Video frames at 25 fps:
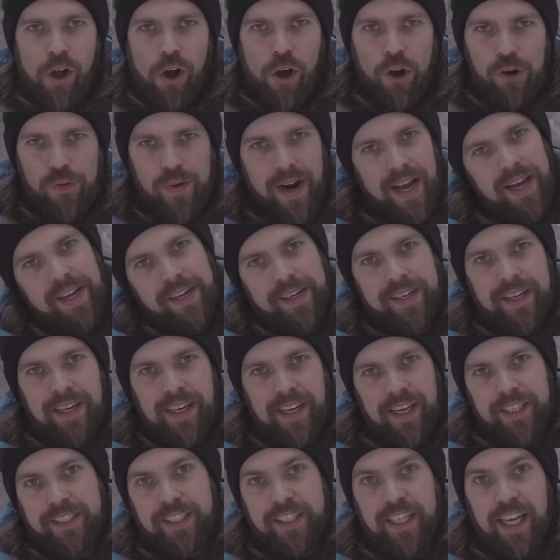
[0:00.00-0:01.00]
Alright,
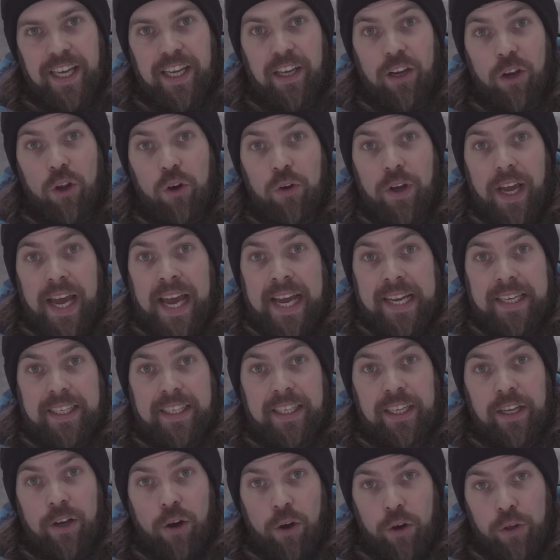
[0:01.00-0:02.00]
let's take a look at
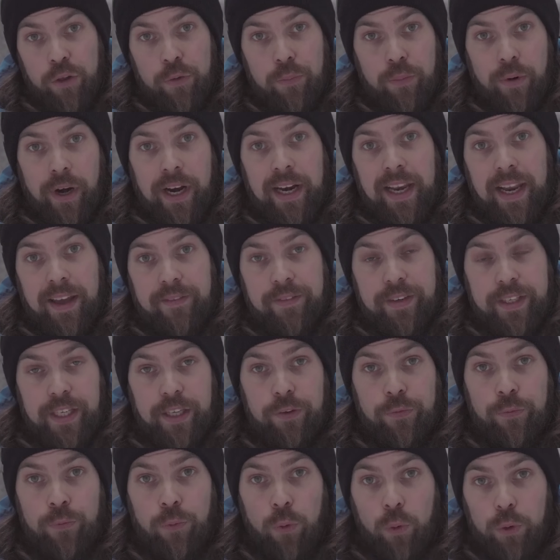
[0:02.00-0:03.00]
the Osprey
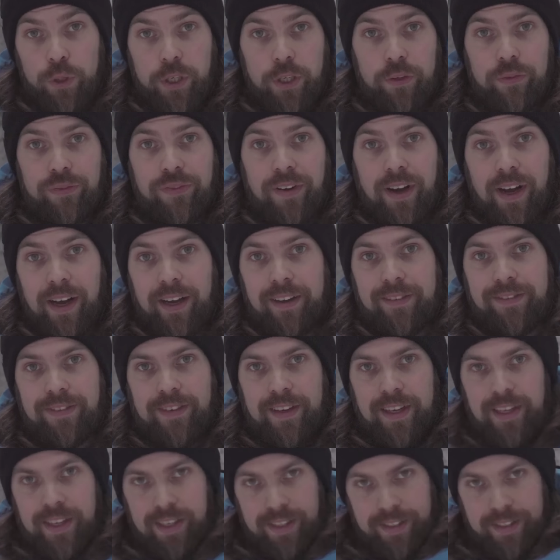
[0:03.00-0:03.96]
Levity 45.